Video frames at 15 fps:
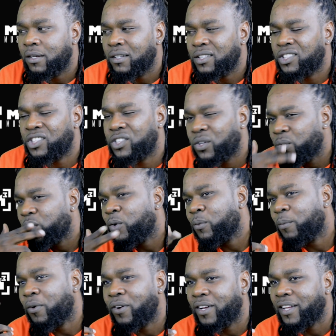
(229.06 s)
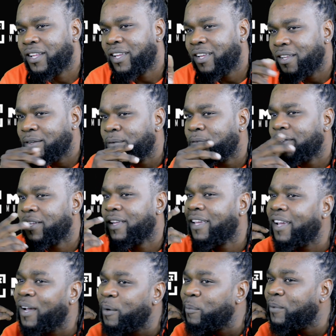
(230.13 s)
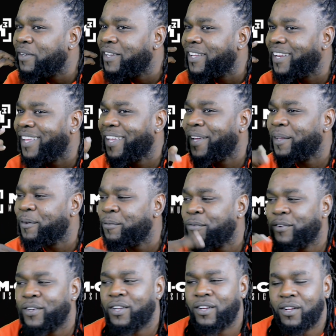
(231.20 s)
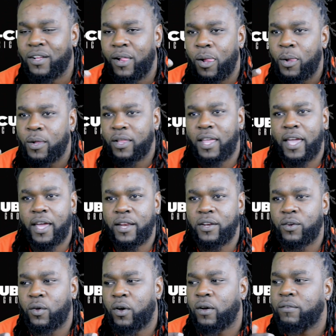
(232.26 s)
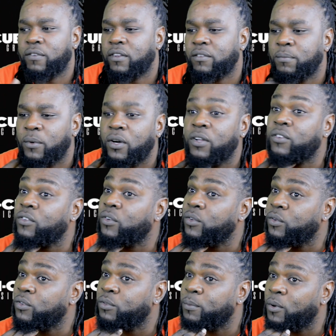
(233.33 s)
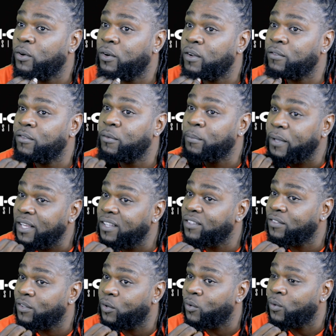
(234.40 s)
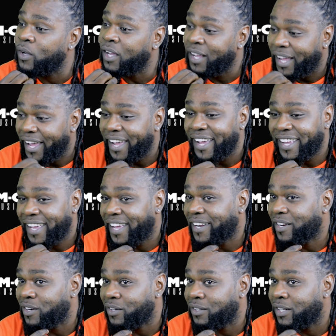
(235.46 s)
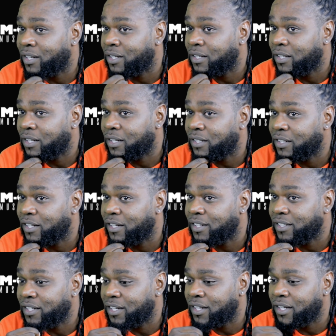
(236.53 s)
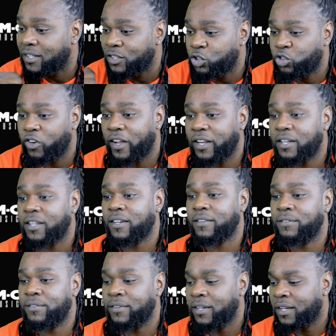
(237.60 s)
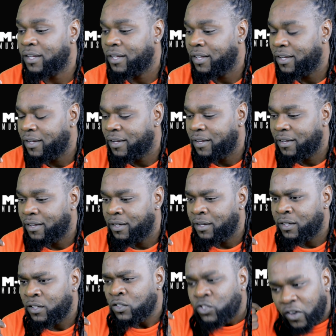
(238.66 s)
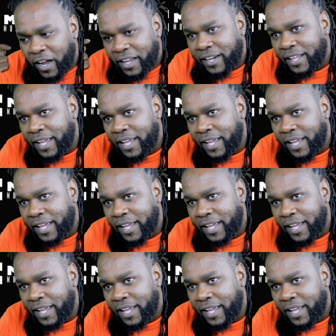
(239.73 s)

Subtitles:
show no more. It ain't for the camera, it ain't for the getting off. It's more so you smoking for peace. So here again, the trend of trying to